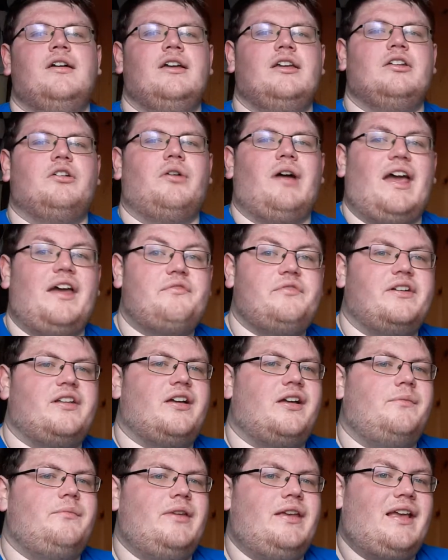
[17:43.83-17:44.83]
You know, every
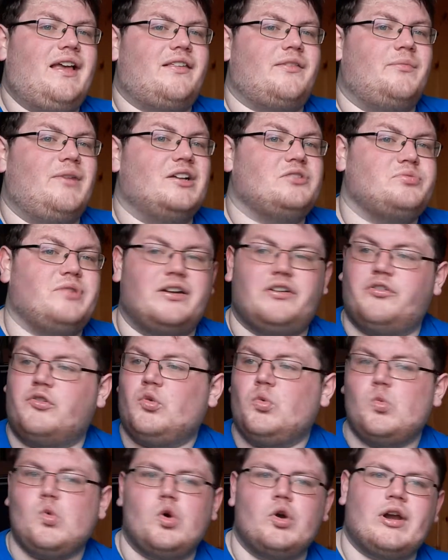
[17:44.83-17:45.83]
time he has a match, whether it's
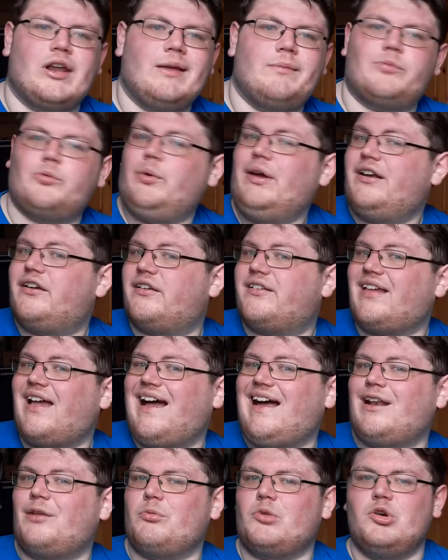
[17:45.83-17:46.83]
War Games, whether it's
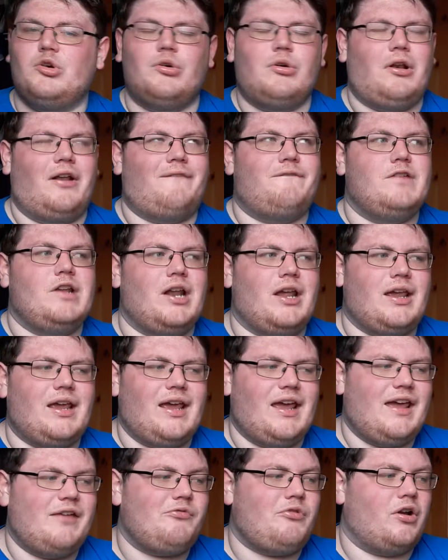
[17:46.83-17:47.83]
Adam Cole, I feel like
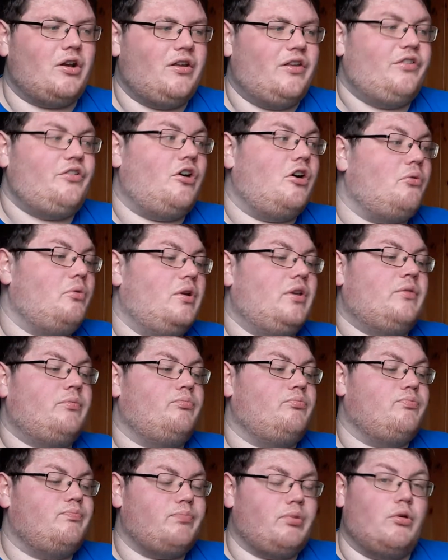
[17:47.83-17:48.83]
everyone is always
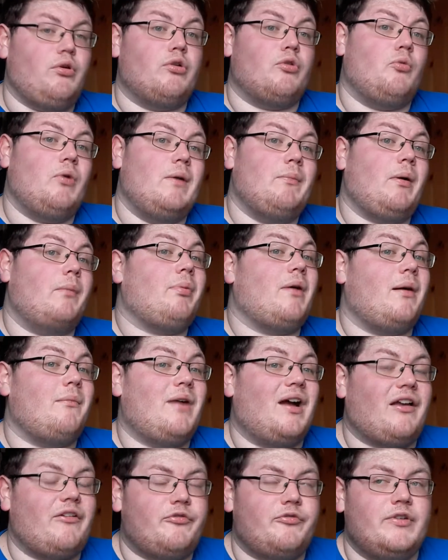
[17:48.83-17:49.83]
blown away by Pat
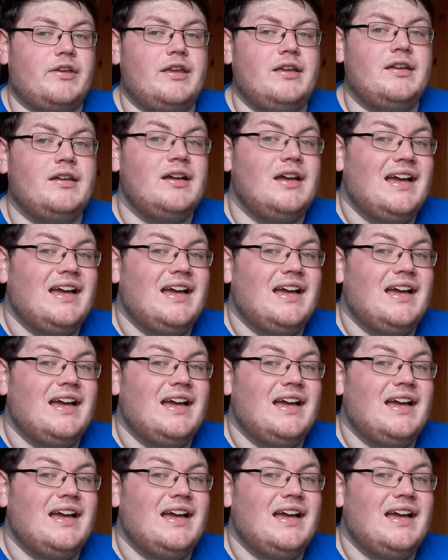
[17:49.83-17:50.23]
McAfee.